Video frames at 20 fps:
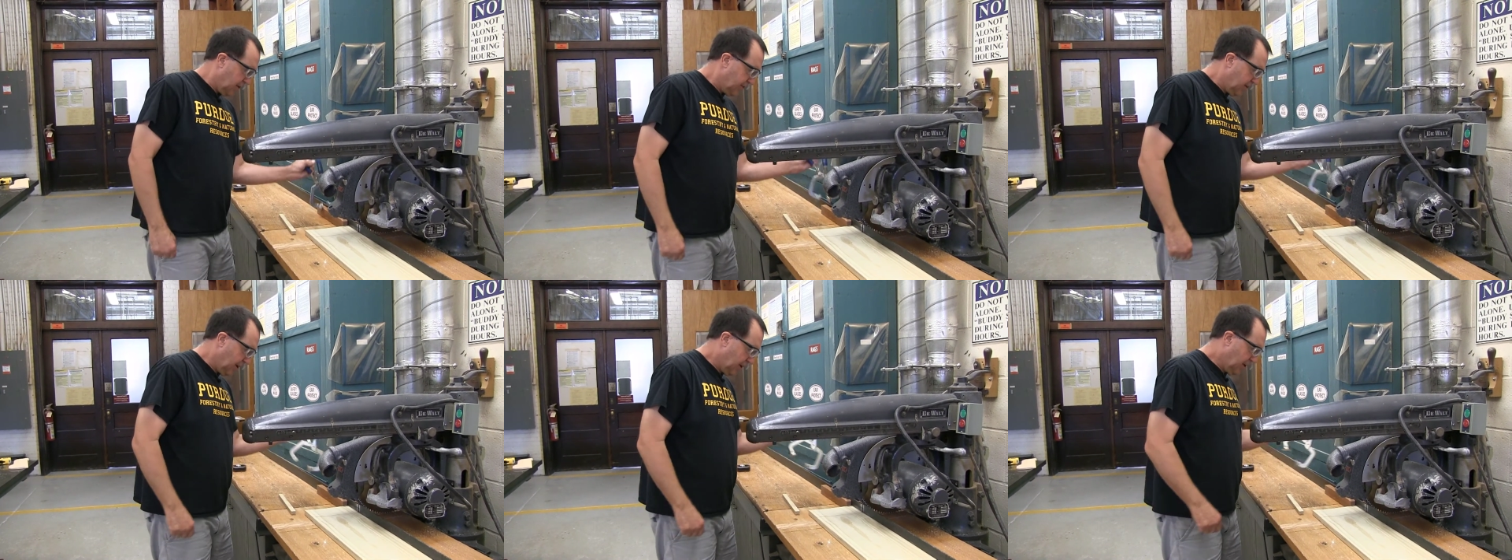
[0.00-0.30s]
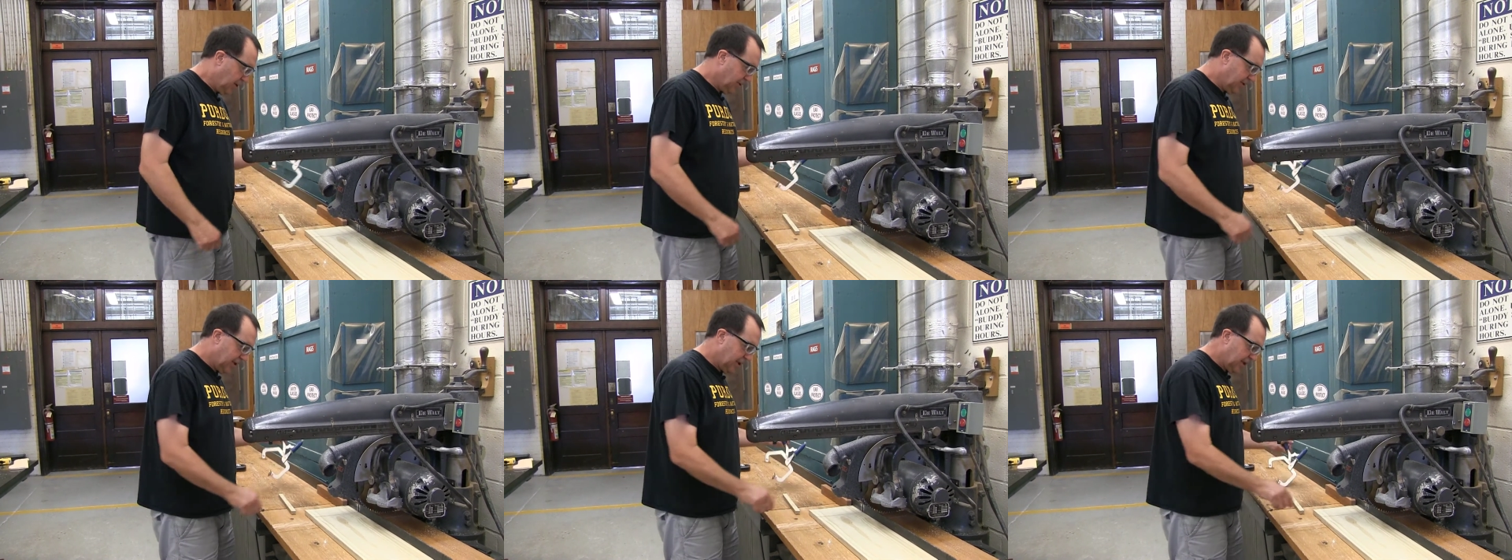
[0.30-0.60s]

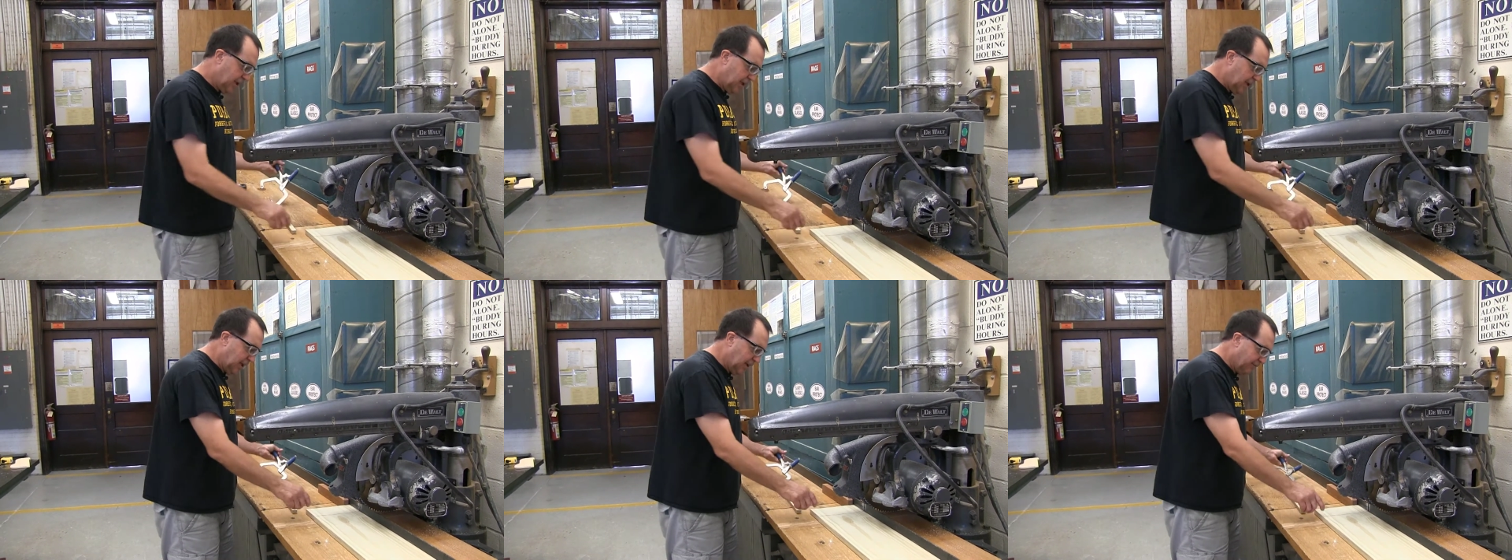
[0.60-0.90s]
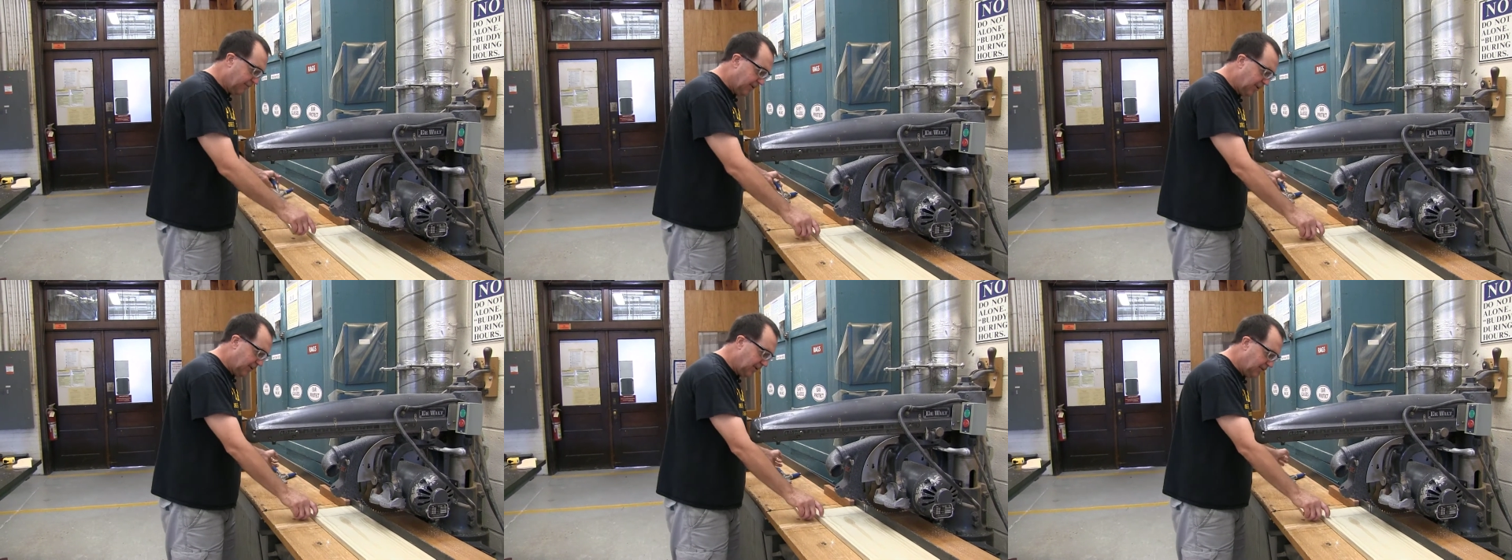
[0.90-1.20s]
So any
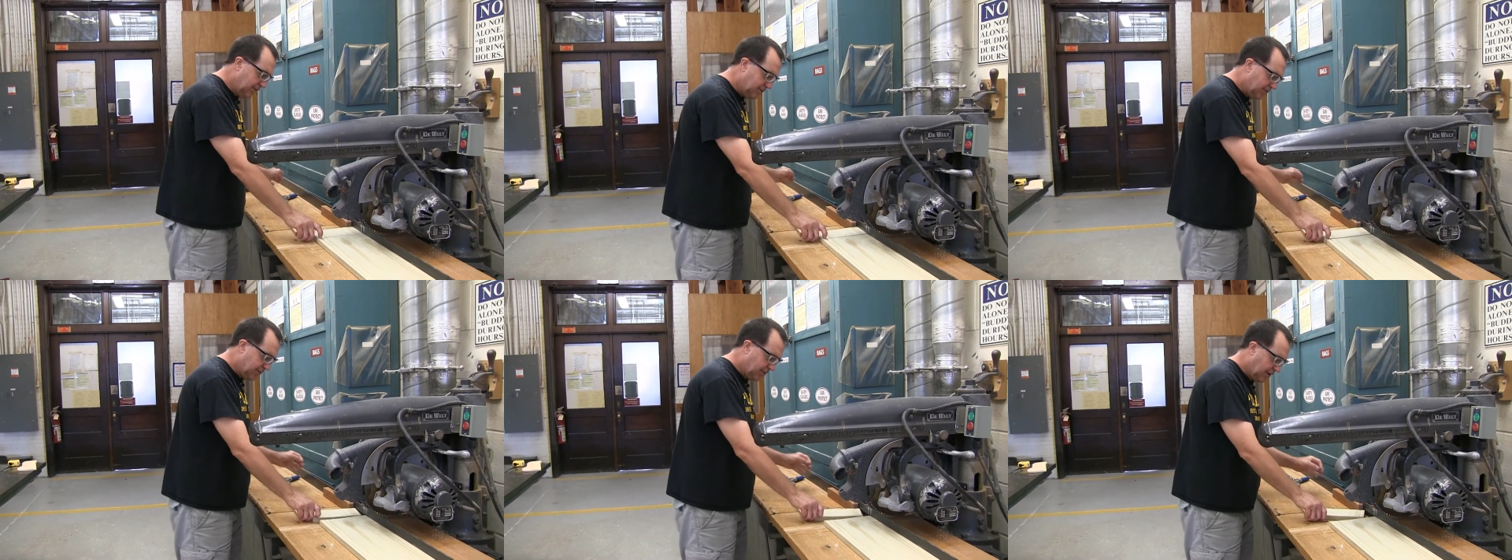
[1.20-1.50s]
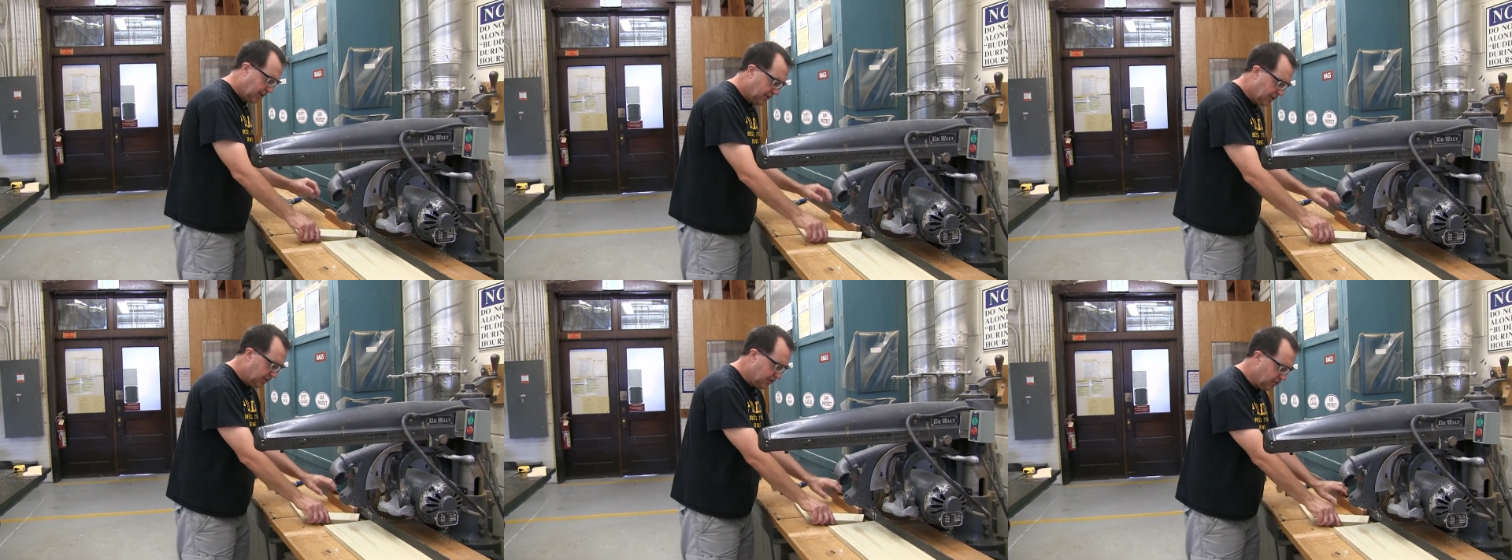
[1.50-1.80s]
of these
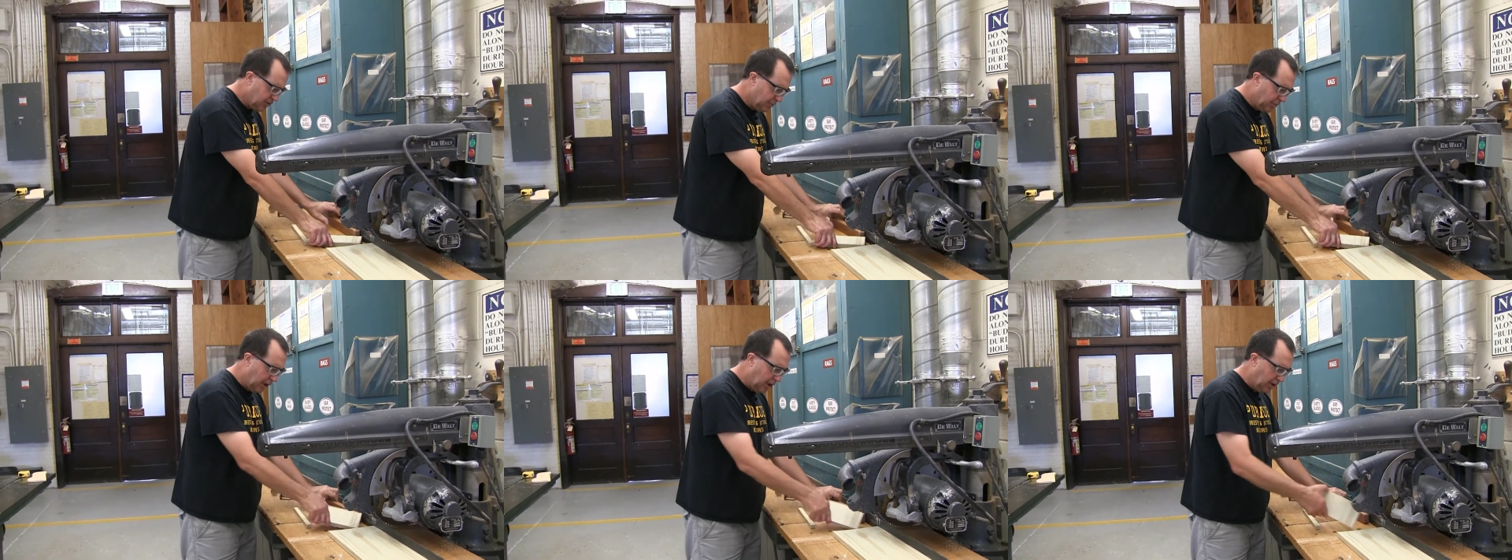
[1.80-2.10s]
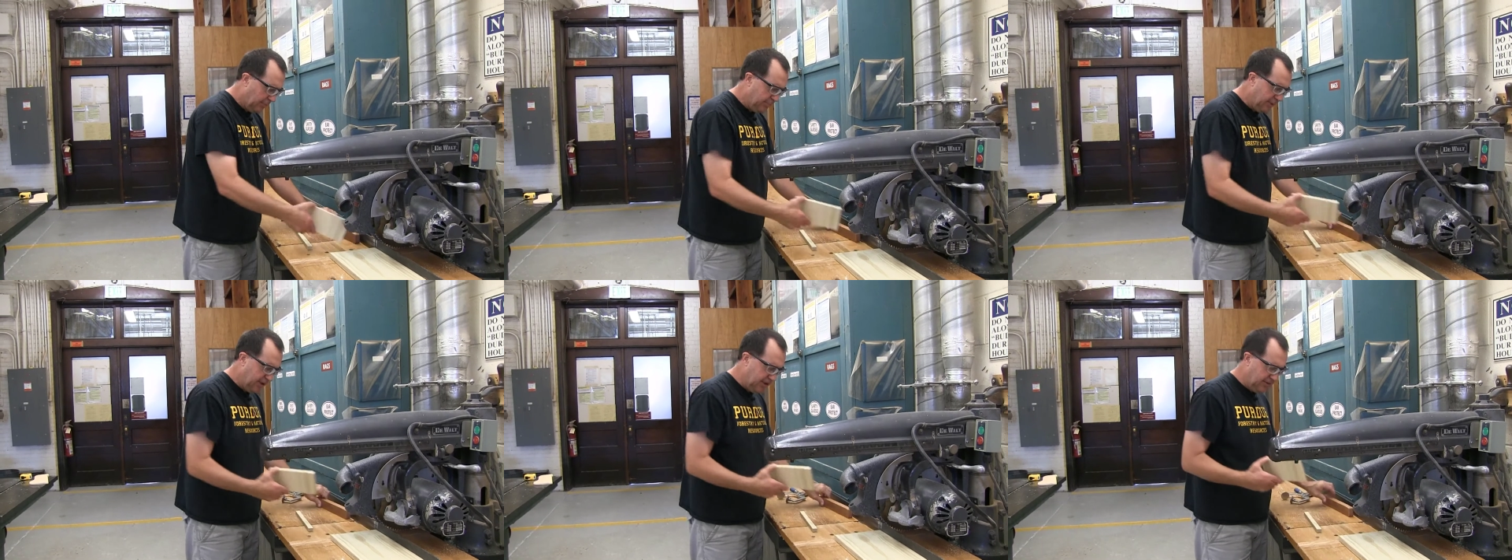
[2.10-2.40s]

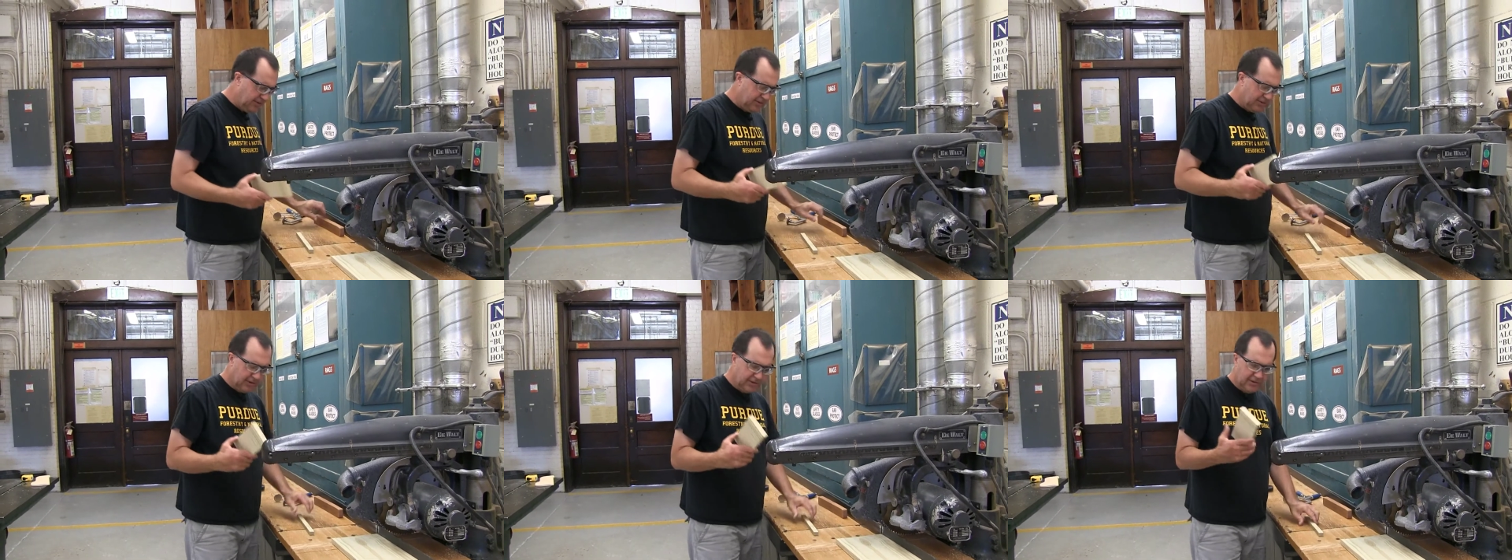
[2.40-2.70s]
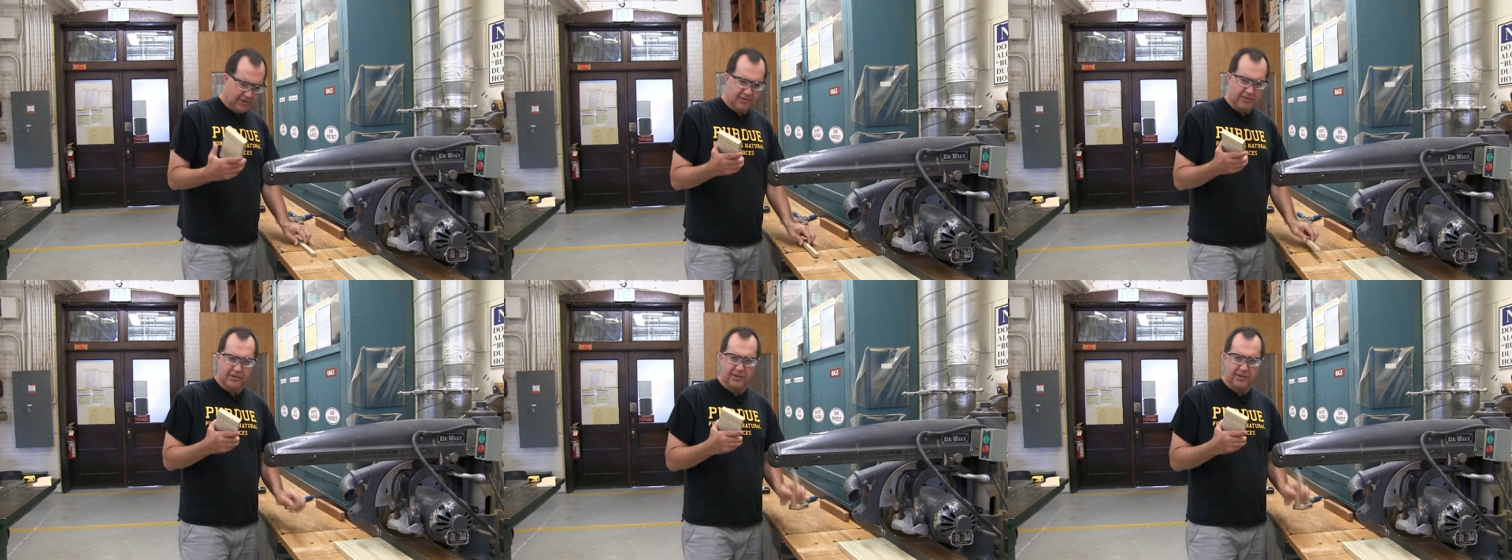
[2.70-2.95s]
small pieces,